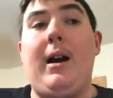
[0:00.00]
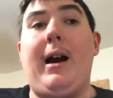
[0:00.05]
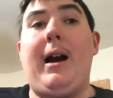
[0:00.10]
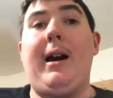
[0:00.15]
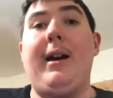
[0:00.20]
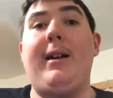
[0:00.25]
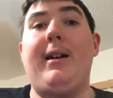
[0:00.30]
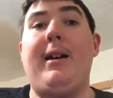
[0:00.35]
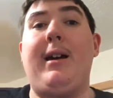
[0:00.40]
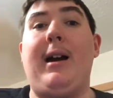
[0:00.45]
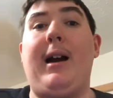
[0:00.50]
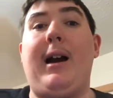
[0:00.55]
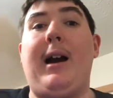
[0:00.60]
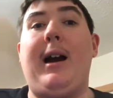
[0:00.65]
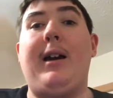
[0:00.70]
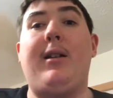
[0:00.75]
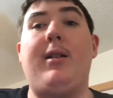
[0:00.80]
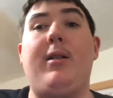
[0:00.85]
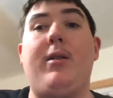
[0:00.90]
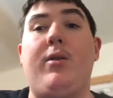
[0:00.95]

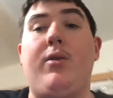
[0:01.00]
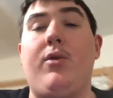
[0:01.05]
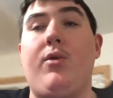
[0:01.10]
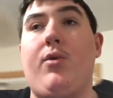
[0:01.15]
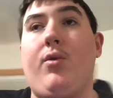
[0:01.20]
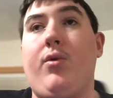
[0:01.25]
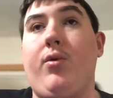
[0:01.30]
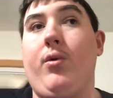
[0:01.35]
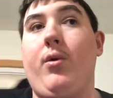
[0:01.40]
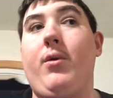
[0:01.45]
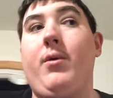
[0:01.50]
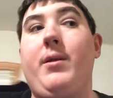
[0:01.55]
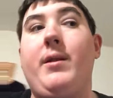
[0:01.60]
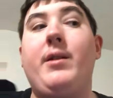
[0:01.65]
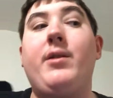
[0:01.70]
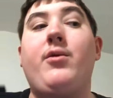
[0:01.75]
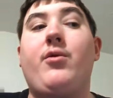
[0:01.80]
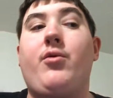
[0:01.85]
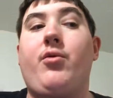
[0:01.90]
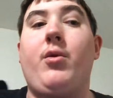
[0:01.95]
I
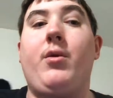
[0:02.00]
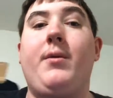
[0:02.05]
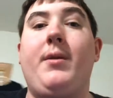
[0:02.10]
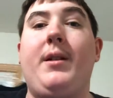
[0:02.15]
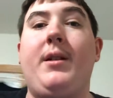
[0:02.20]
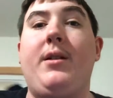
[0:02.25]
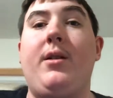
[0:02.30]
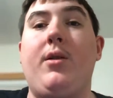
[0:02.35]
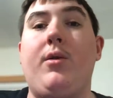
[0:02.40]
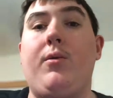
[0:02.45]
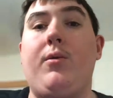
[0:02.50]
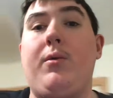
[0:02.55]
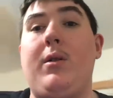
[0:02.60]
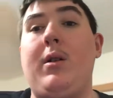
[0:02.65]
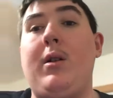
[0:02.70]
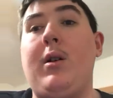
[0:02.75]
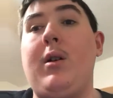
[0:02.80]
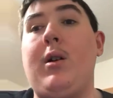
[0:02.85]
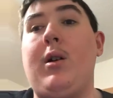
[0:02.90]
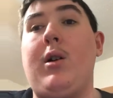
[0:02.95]
truly, truly do
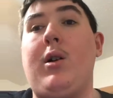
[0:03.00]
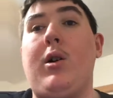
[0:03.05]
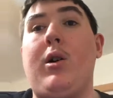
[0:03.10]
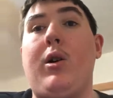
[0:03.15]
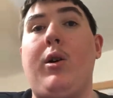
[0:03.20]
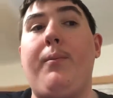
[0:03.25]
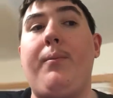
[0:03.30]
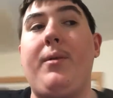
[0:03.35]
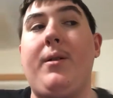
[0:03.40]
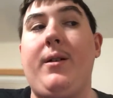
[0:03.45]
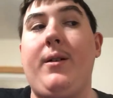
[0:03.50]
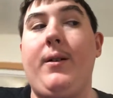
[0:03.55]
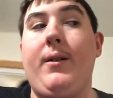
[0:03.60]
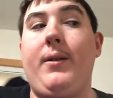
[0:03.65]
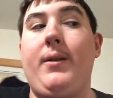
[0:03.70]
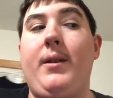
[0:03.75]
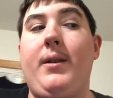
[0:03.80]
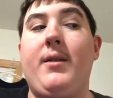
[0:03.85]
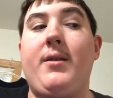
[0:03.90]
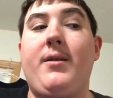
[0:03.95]
hope
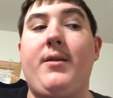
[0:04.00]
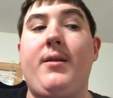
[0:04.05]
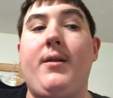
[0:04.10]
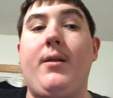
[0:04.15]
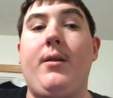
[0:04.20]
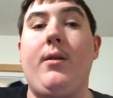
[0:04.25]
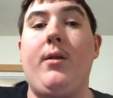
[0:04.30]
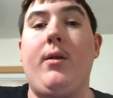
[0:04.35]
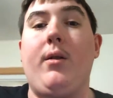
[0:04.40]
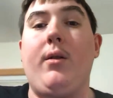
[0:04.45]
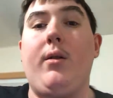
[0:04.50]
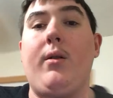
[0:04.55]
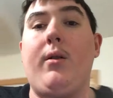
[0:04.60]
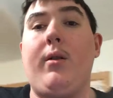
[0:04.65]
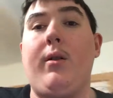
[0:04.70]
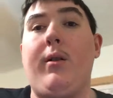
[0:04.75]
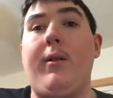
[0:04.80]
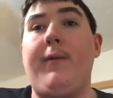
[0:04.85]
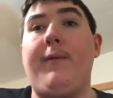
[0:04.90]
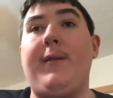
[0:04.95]
this
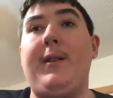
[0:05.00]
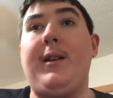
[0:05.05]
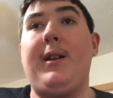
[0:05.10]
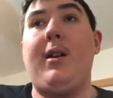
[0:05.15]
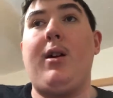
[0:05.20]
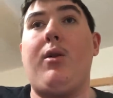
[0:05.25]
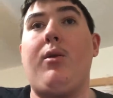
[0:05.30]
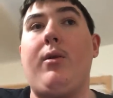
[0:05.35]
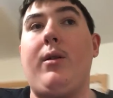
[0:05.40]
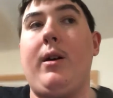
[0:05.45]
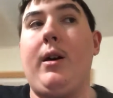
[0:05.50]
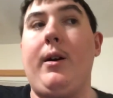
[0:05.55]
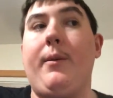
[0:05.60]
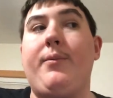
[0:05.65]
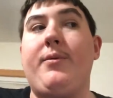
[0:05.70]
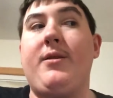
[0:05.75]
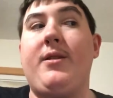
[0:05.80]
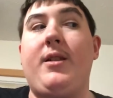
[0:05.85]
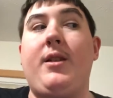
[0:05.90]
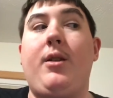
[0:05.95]
video
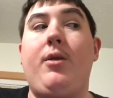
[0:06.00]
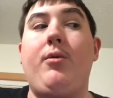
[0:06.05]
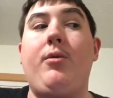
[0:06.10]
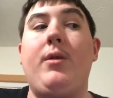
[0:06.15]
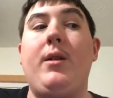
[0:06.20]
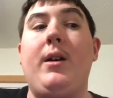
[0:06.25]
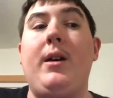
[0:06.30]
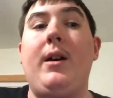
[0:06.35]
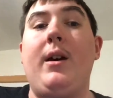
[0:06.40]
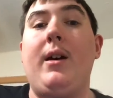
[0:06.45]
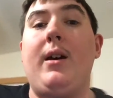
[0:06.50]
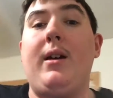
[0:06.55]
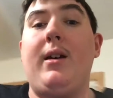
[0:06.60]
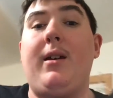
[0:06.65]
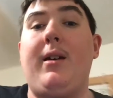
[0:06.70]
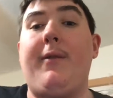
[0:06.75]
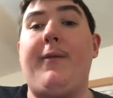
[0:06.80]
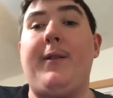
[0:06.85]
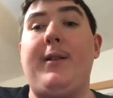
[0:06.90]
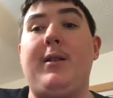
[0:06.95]
helps you.
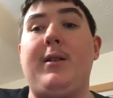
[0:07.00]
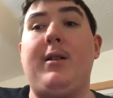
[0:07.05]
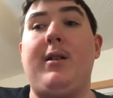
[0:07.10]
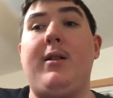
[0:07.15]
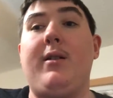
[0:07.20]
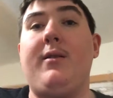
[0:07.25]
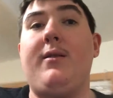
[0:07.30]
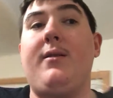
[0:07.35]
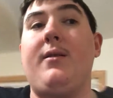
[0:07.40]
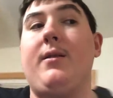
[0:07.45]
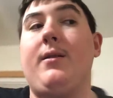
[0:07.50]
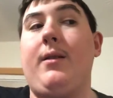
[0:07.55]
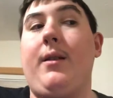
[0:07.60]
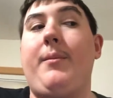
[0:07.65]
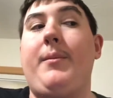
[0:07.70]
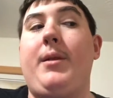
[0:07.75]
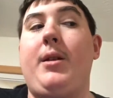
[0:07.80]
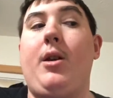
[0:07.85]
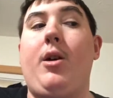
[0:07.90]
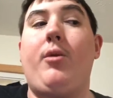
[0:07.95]
If it does,
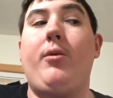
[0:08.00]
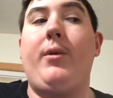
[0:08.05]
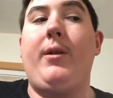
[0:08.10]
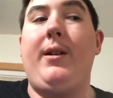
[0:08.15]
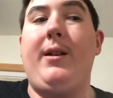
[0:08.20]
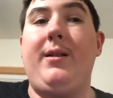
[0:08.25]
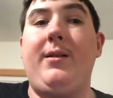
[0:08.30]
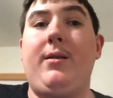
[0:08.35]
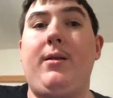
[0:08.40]
let me know.